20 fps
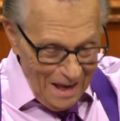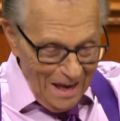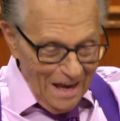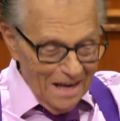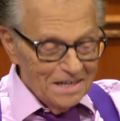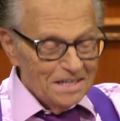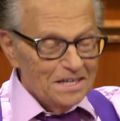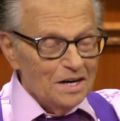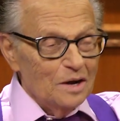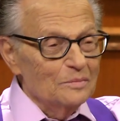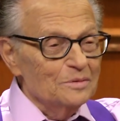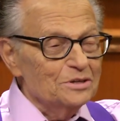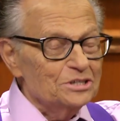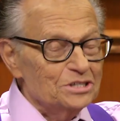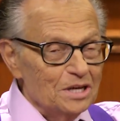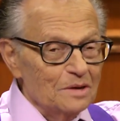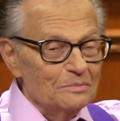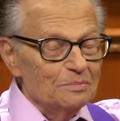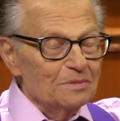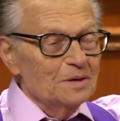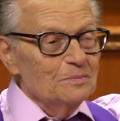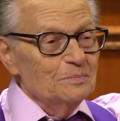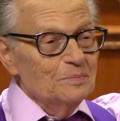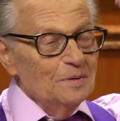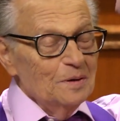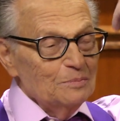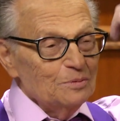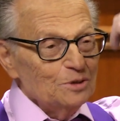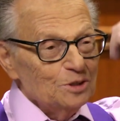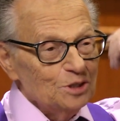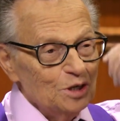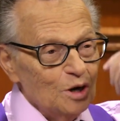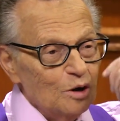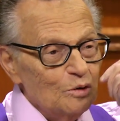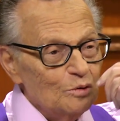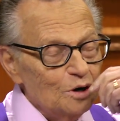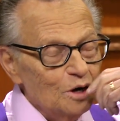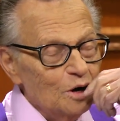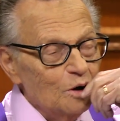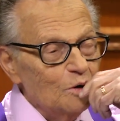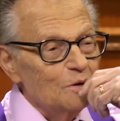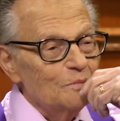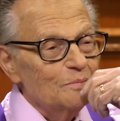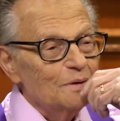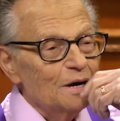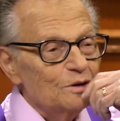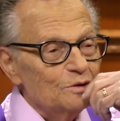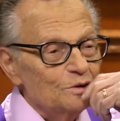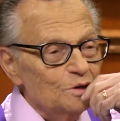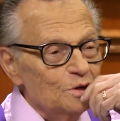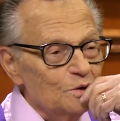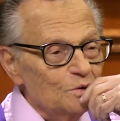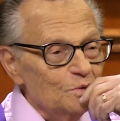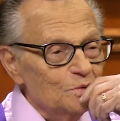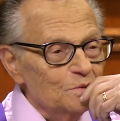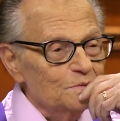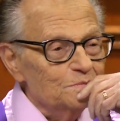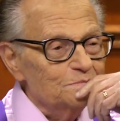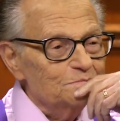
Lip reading: And tell me something people don't know about you.